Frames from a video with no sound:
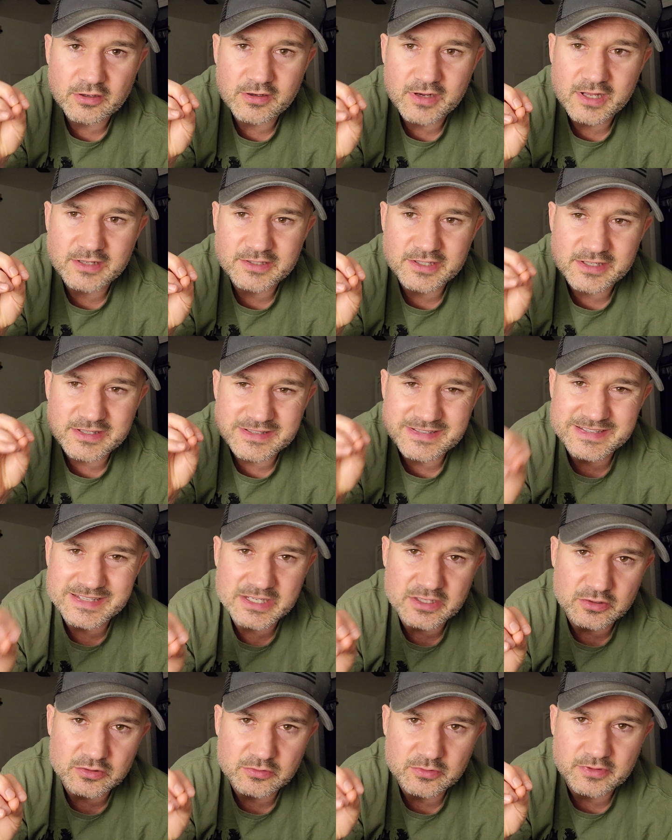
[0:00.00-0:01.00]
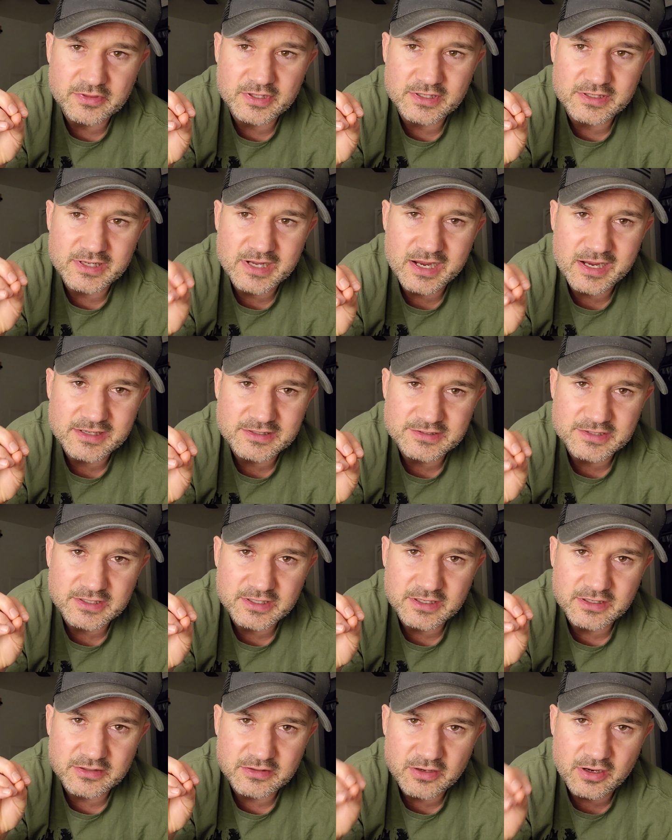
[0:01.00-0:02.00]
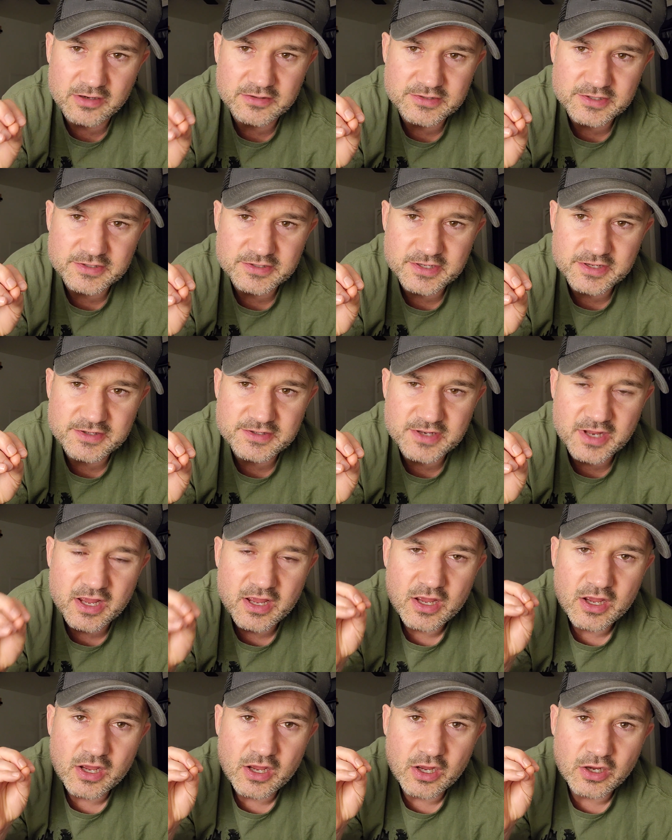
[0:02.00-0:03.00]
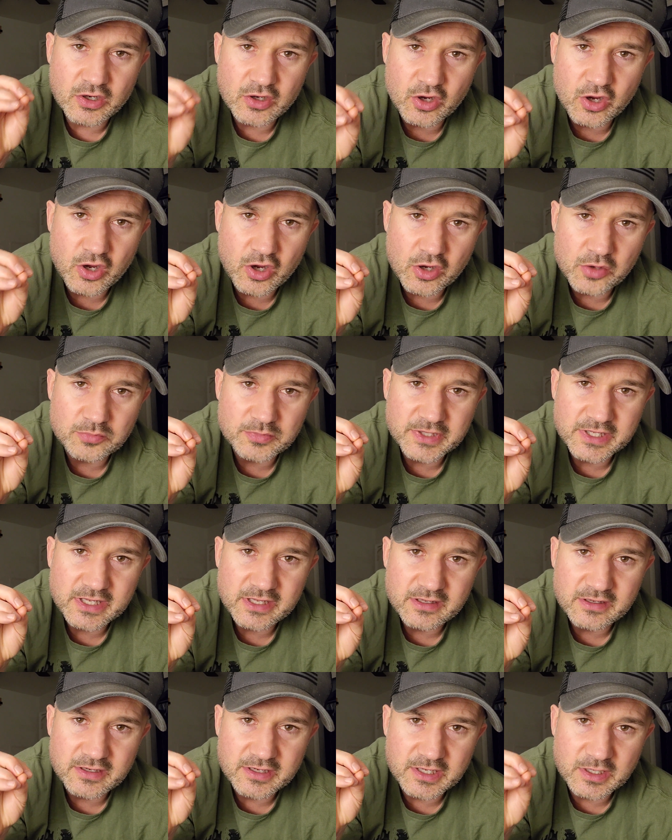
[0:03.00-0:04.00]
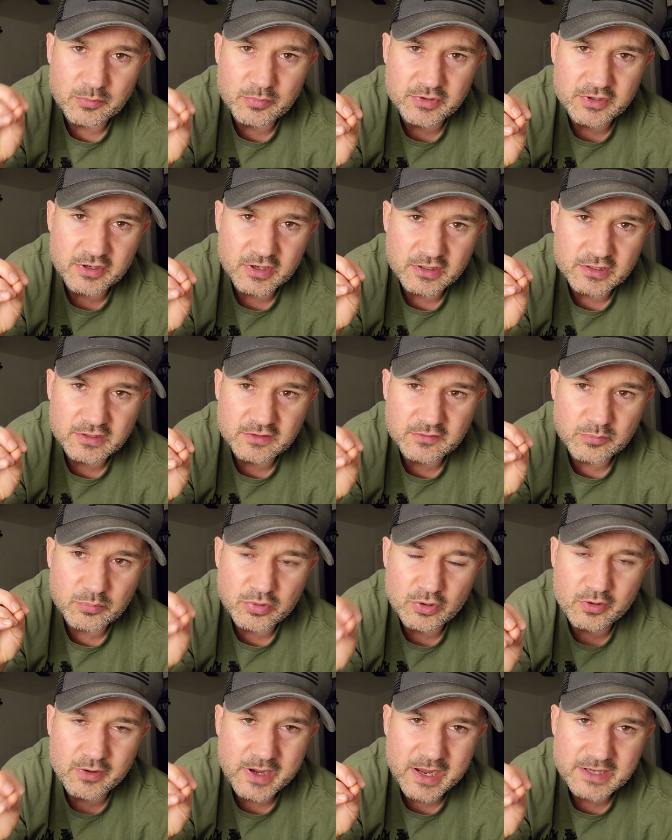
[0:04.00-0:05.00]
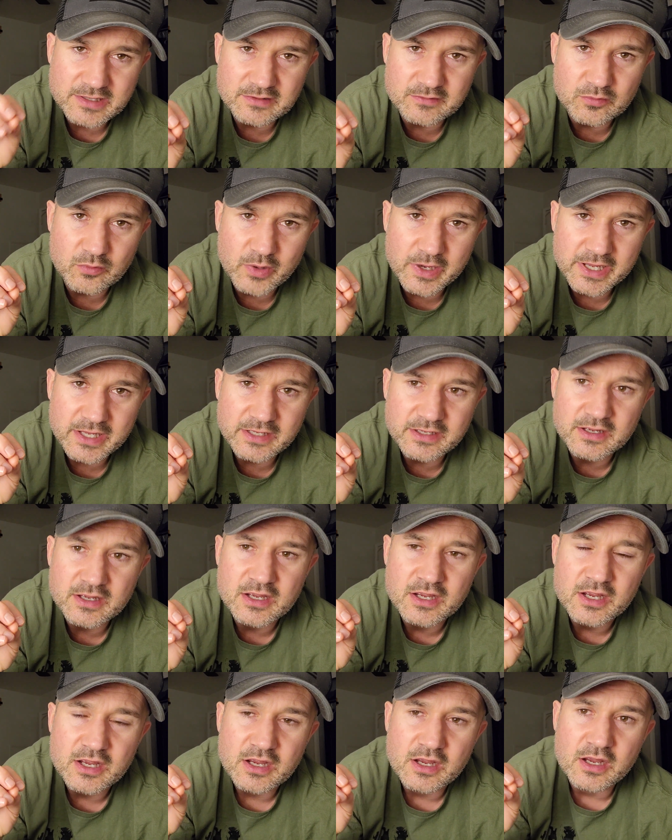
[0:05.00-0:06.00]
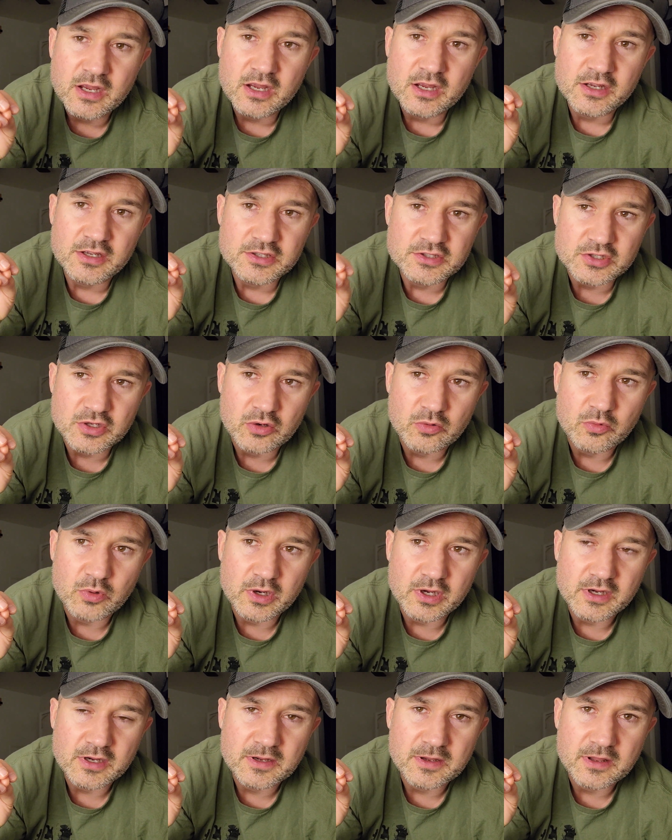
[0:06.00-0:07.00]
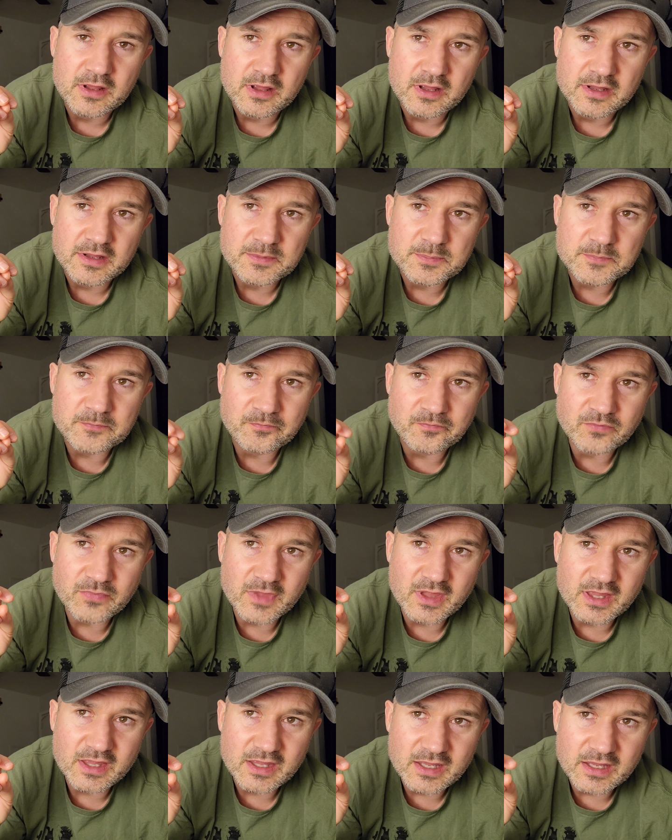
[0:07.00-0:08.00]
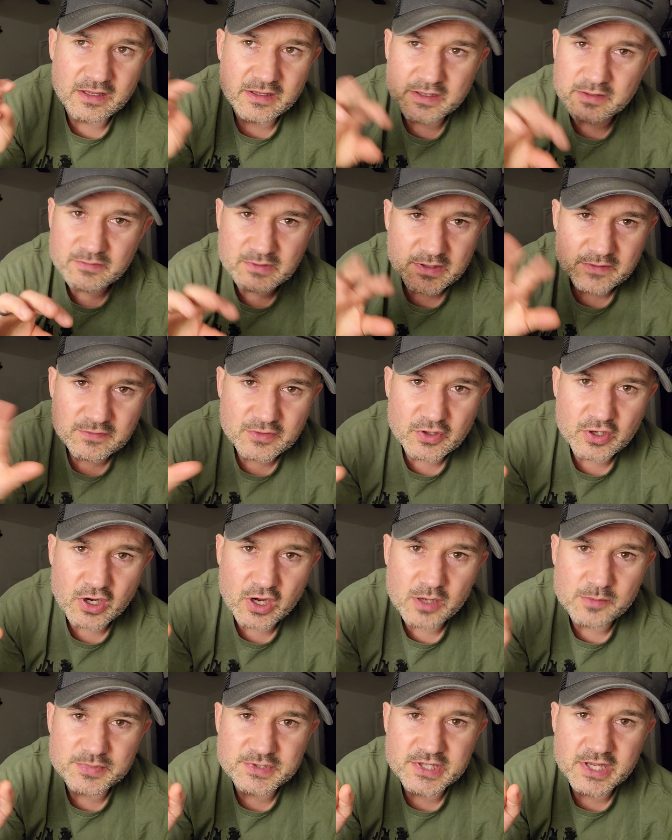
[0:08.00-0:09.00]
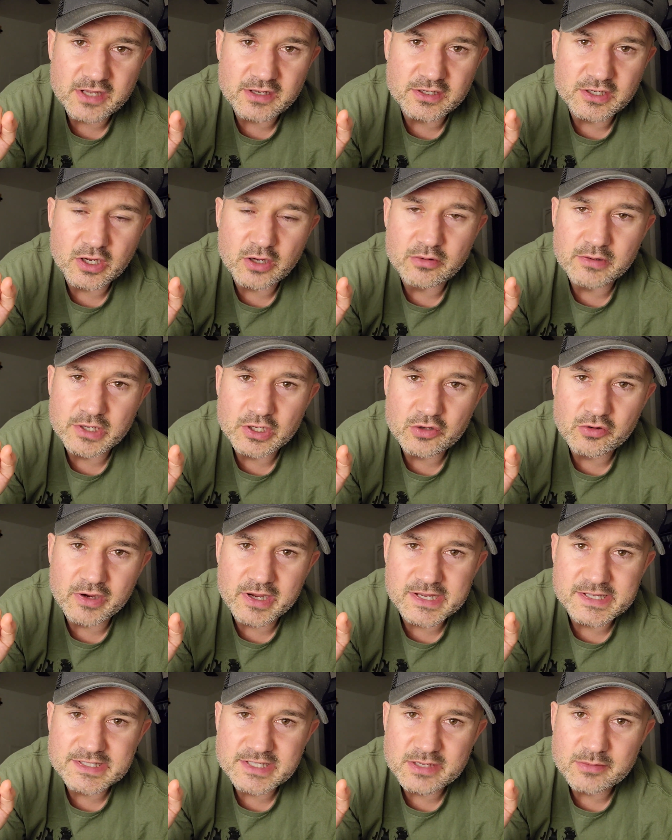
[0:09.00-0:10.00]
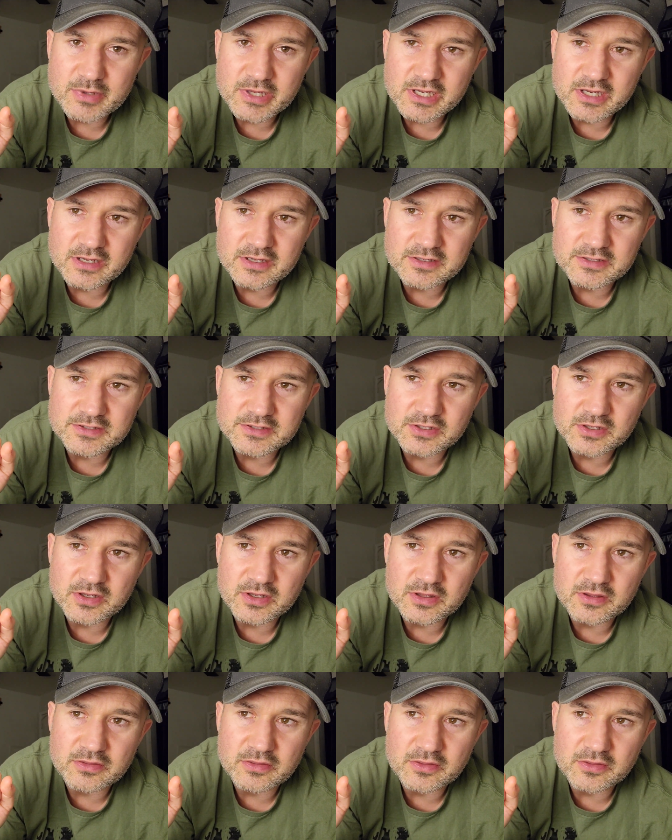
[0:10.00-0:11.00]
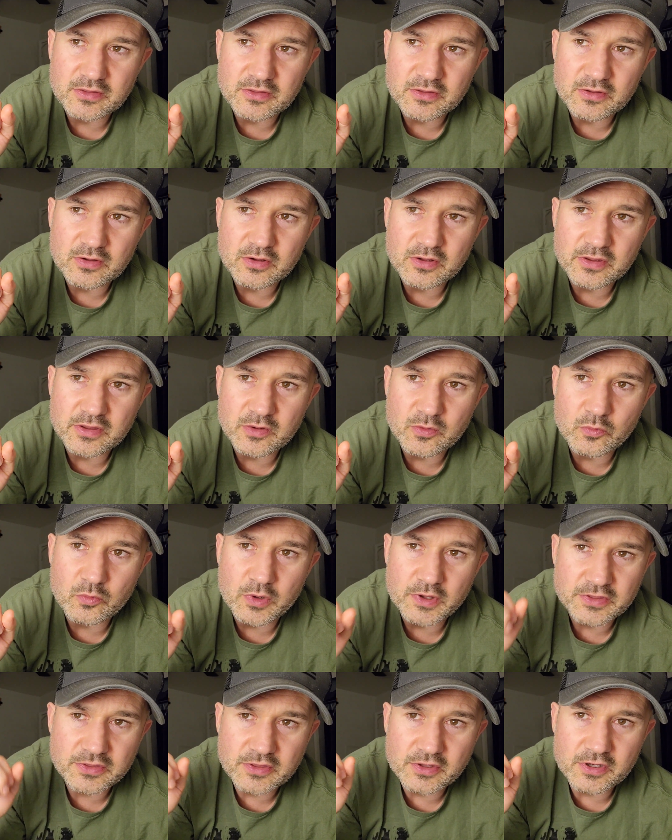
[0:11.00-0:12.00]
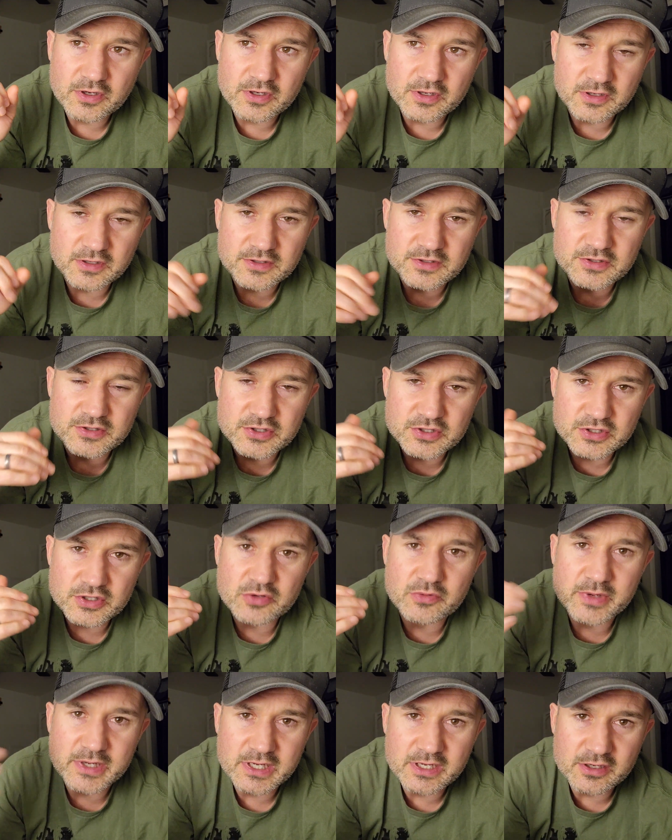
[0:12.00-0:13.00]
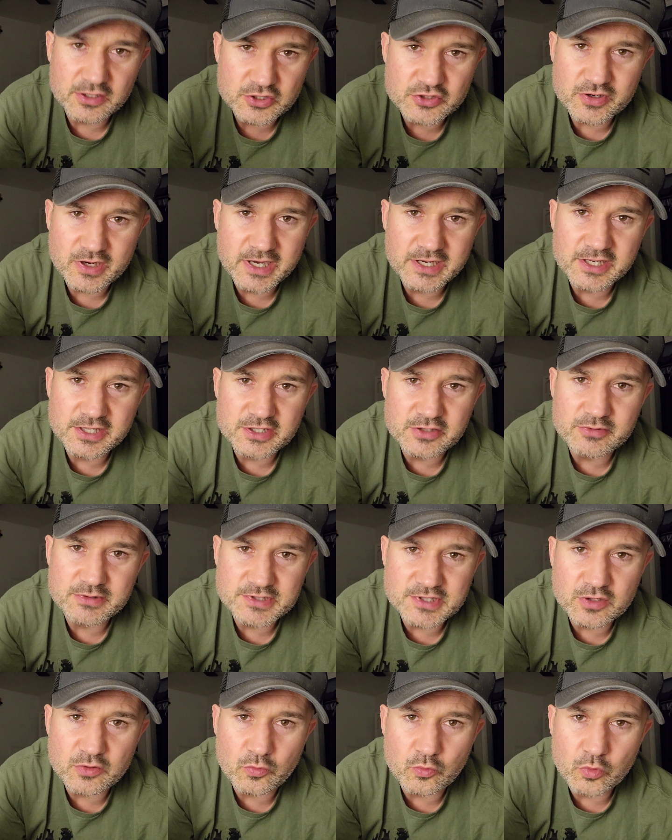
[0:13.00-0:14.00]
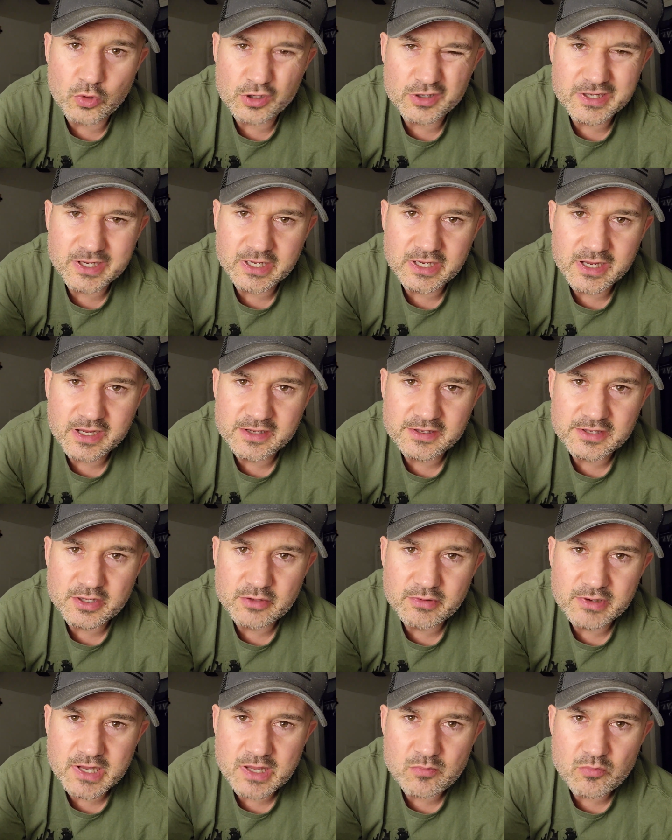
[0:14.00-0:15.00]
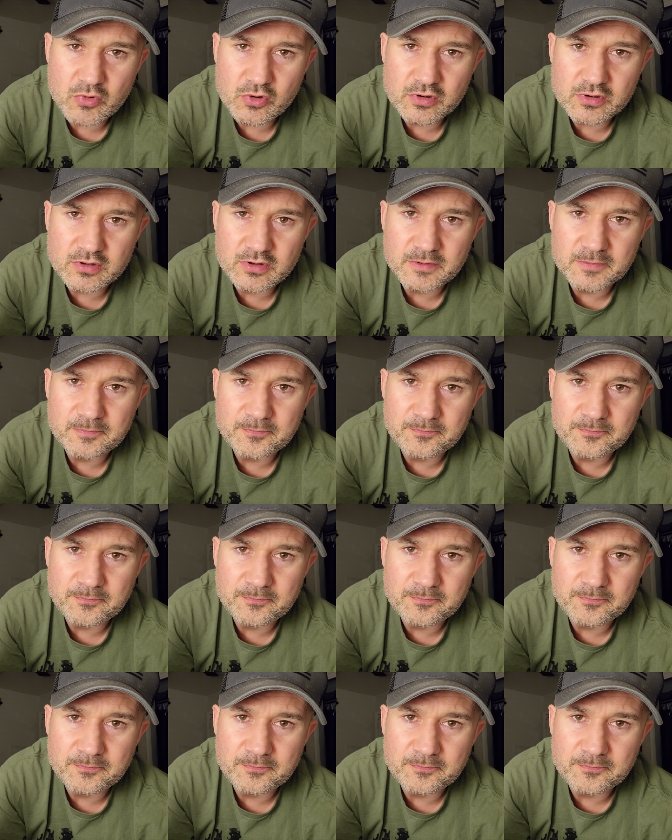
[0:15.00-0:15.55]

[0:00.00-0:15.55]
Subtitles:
learn how to deal with a toxic narcissist calmly, in a productive, proactive way, to where even if they're upset and going crazy because what they're doing or trying to do isn't working on you anymore.